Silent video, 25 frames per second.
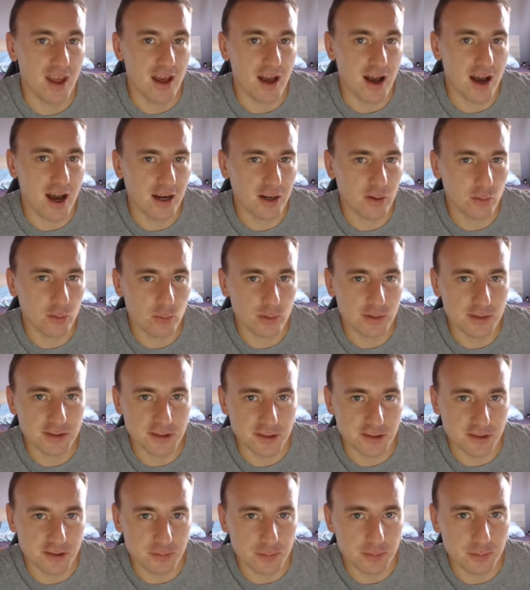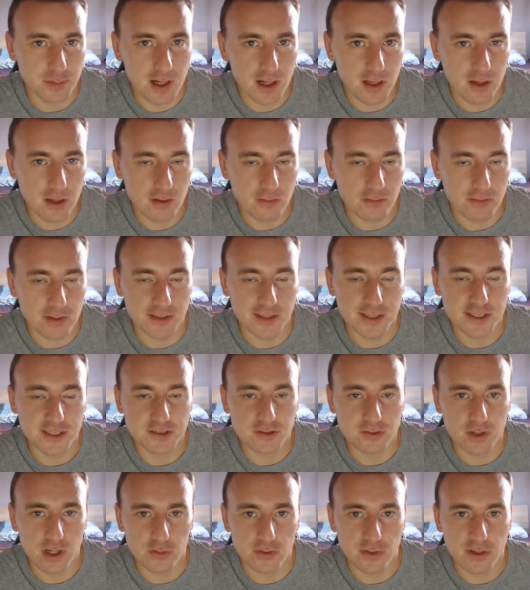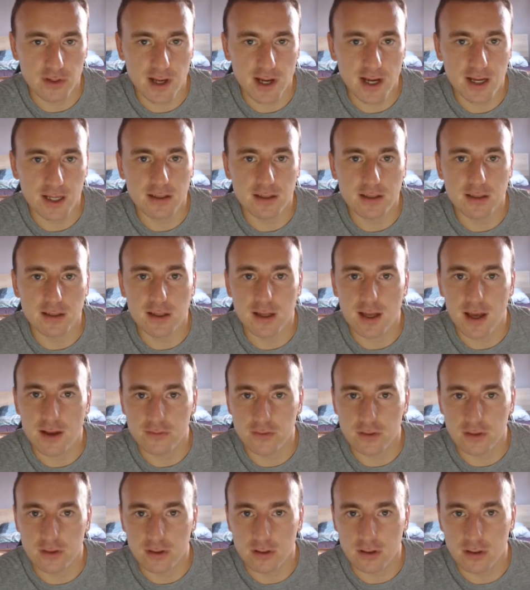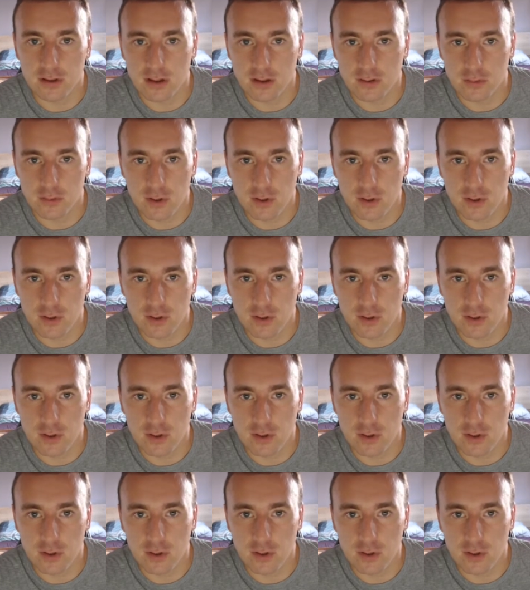Anand versus Topalov, it is round 9 after